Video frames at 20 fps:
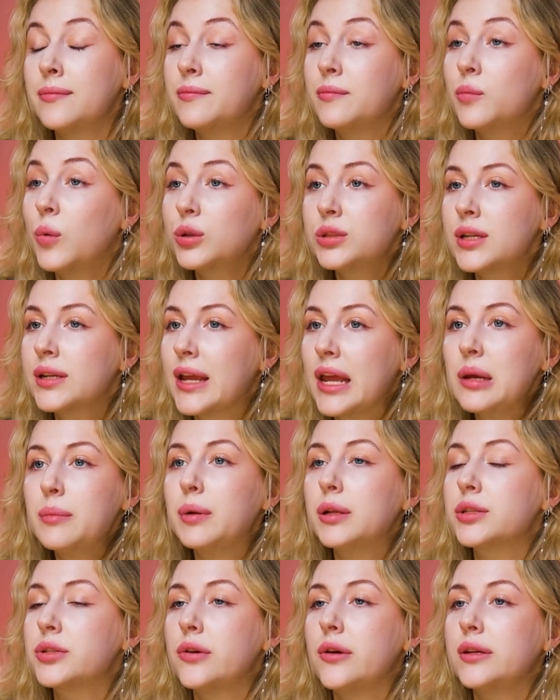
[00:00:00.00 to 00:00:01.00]
I wasn't
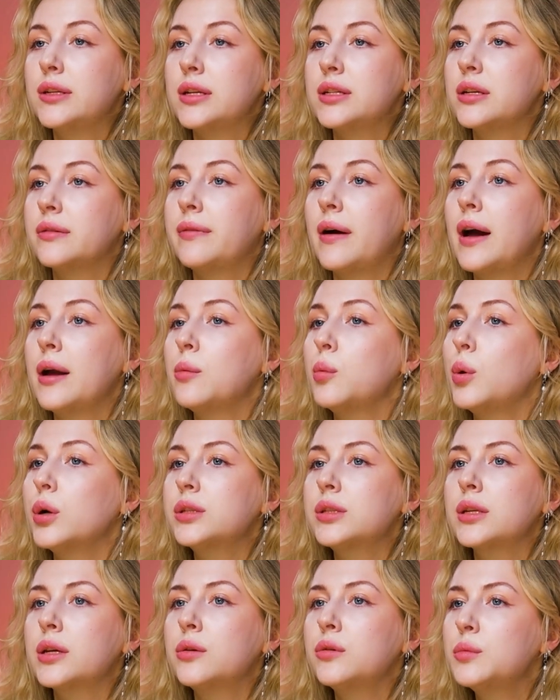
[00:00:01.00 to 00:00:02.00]
able to identify
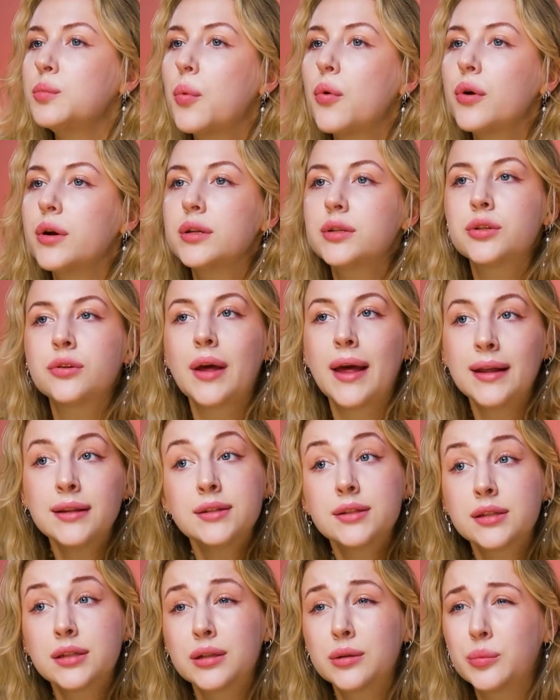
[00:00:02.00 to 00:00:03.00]
what's a good point to
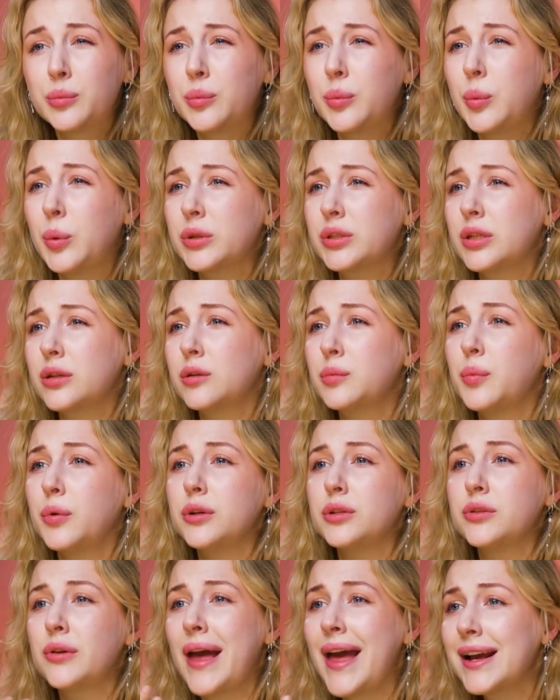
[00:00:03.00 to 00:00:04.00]
enter, what's a good
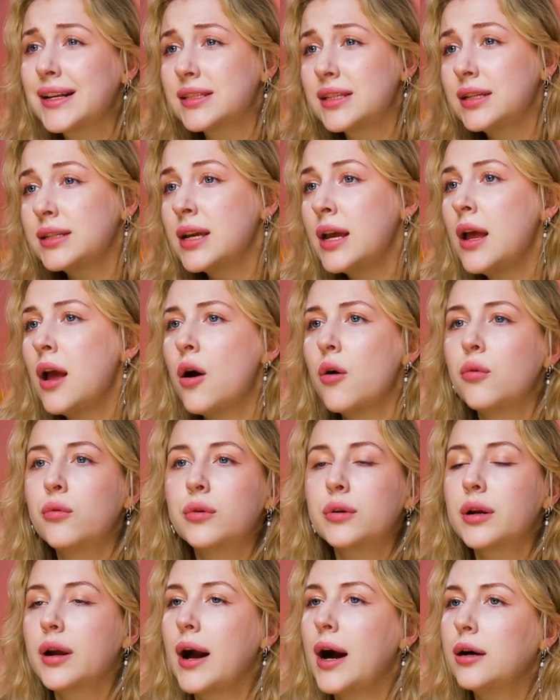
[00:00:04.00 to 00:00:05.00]
point to exit,
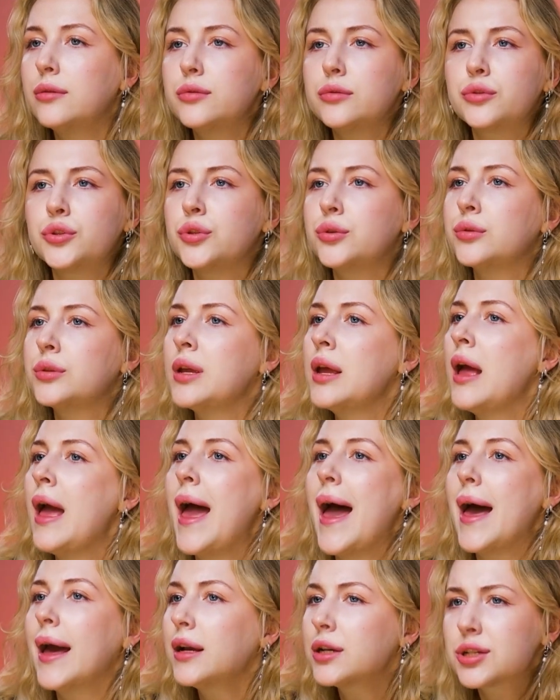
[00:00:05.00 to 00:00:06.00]
or how to should
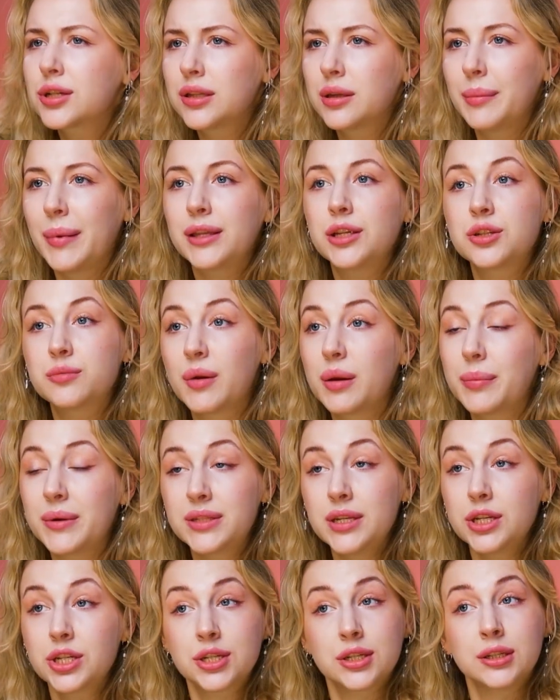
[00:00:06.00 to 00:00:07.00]
actually manage my
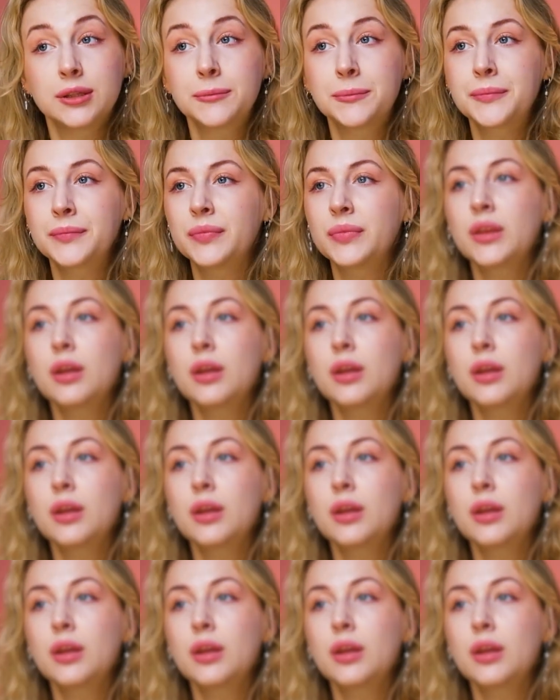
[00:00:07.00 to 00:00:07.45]
position.